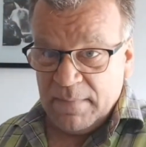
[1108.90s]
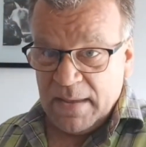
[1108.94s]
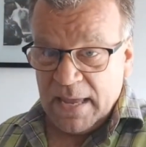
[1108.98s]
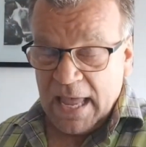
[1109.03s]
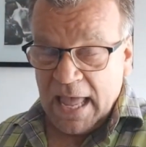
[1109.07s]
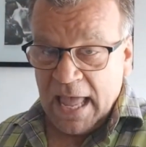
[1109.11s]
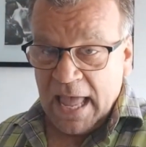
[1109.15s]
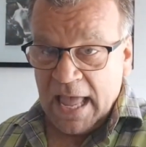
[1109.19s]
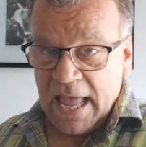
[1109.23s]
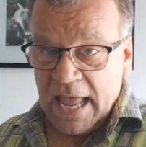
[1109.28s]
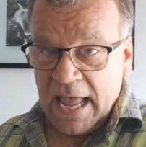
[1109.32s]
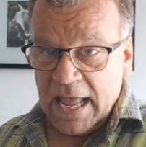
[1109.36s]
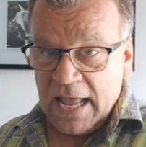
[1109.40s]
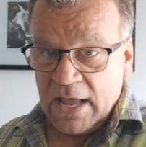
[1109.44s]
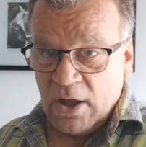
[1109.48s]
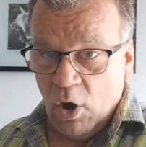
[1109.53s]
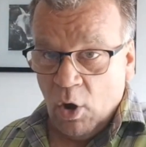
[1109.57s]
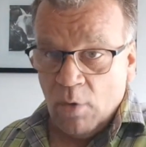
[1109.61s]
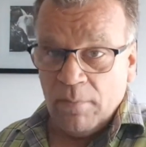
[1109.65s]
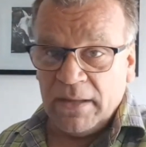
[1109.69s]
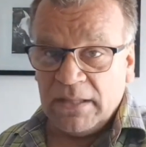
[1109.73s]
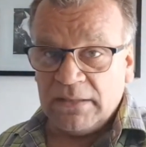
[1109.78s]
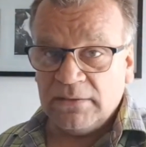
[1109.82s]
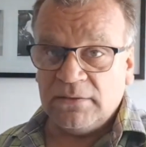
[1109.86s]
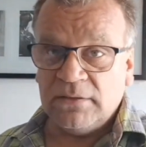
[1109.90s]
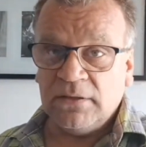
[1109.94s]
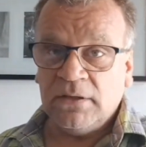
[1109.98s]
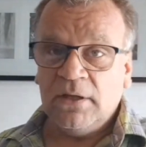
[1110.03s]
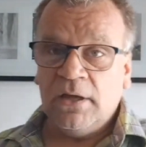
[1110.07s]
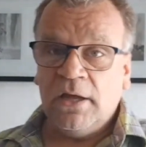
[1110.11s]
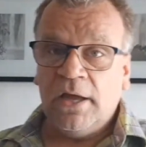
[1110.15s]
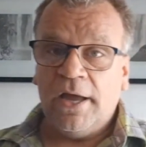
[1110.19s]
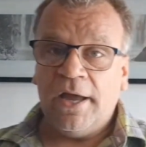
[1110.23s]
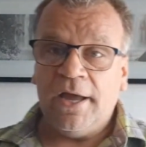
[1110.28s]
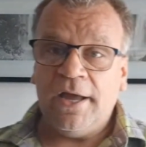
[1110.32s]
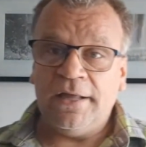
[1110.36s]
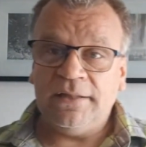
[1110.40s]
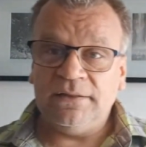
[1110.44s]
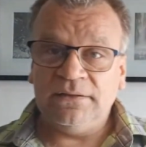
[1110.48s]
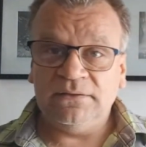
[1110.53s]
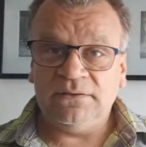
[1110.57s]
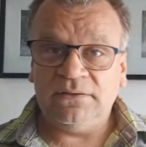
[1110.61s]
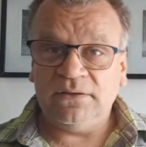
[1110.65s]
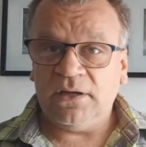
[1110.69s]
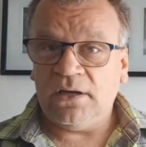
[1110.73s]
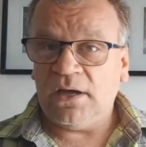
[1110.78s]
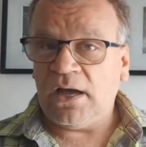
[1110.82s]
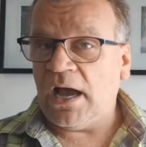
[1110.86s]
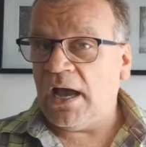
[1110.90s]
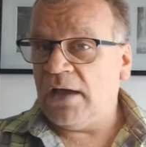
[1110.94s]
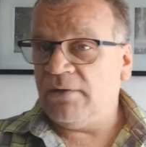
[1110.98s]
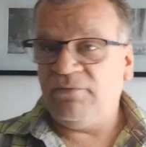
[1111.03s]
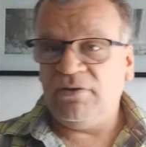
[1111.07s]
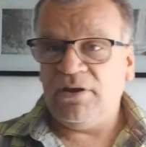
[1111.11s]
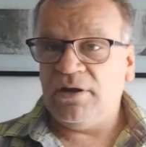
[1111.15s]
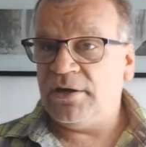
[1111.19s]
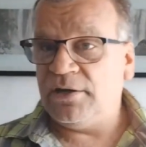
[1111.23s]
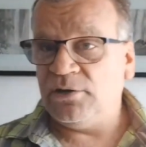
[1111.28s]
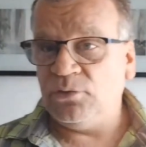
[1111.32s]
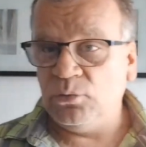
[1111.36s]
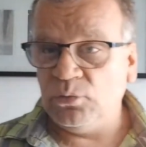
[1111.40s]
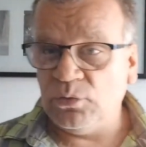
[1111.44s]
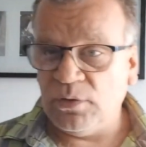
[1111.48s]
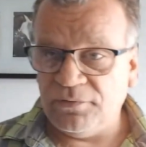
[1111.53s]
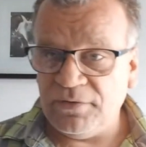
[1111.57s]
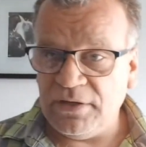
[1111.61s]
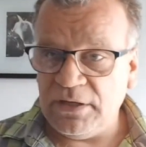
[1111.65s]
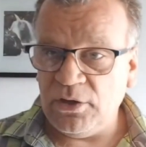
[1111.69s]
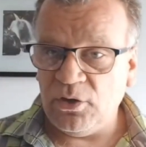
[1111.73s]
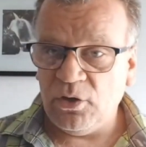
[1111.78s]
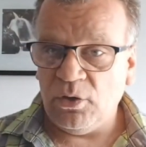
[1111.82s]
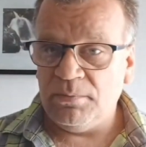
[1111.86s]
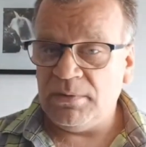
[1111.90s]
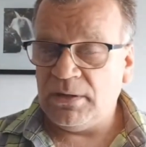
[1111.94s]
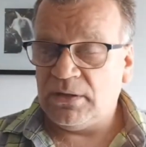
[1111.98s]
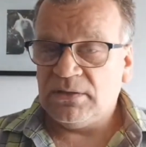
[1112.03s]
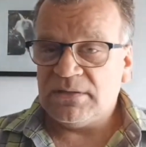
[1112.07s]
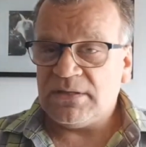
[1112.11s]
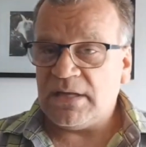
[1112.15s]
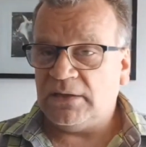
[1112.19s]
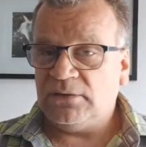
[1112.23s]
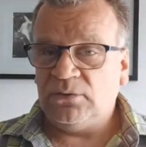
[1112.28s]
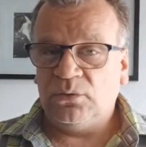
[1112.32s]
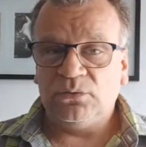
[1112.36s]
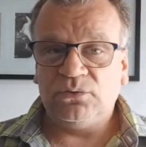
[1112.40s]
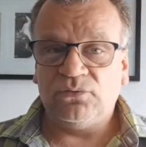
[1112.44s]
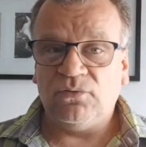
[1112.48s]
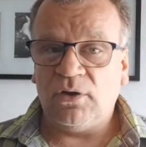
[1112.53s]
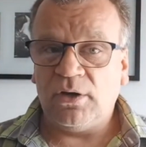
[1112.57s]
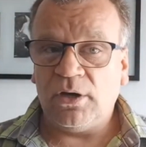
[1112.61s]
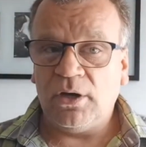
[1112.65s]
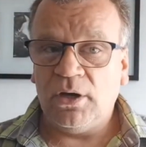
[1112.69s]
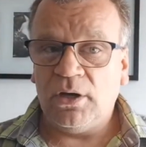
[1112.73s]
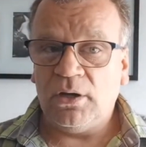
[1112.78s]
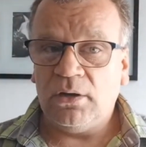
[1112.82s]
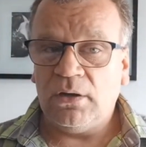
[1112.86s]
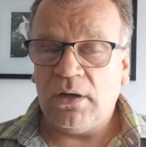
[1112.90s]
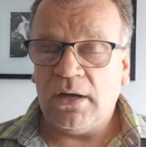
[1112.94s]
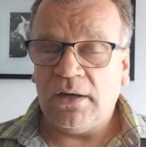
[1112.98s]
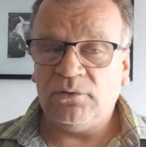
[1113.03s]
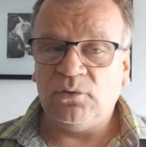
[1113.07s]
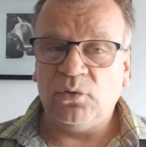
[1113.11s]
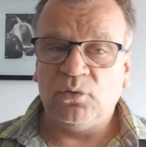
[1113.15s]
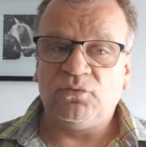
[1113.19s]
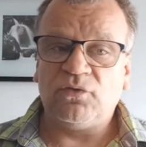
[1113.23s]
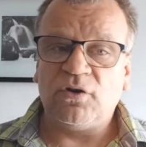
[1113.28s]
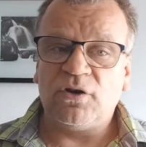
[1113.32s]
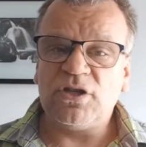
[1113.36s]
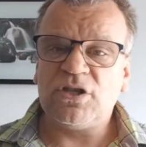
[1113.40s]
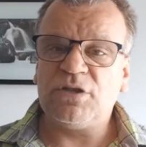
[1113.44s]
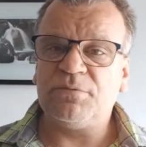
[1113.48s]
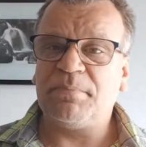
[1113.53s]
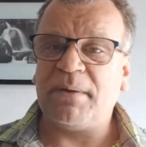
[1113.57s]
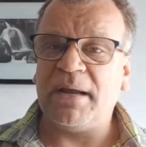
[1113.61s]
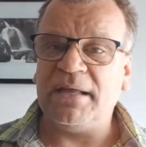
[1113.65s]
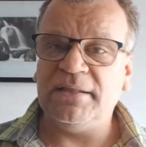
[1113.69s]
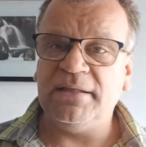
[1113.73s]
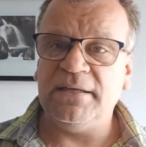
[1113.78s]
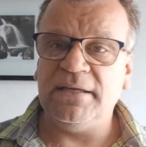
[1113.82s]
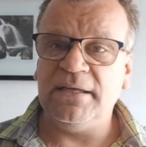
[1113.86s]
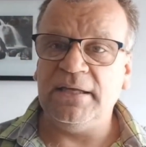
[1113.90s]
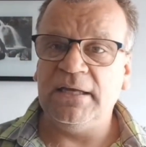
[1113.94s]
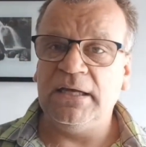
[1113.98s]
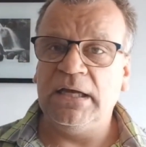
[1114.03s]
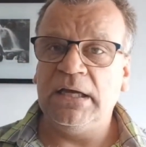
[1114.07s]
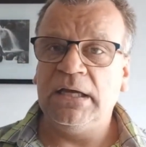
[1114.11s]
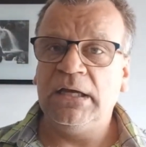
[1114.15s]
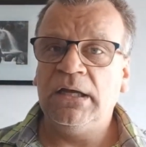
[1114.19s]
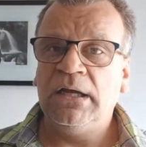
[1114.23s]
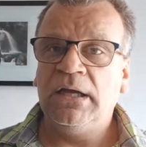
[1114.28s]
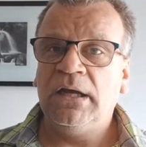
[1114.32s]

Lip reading: a comment, and I will redo the video, because I don't wanna spread here.